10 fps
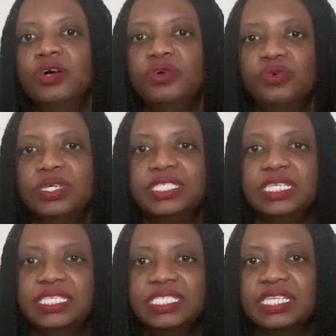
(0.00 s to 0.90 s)
who is
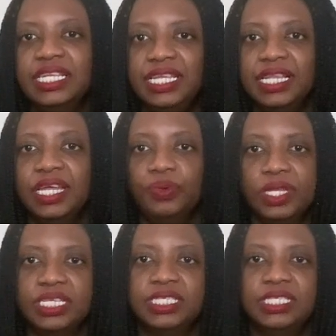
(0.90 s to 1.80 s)
easily led with
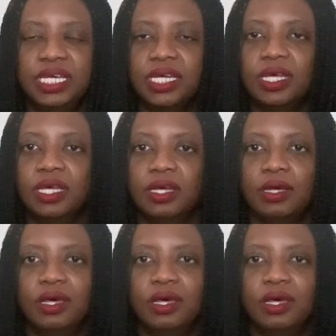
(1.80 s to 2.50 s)
his dick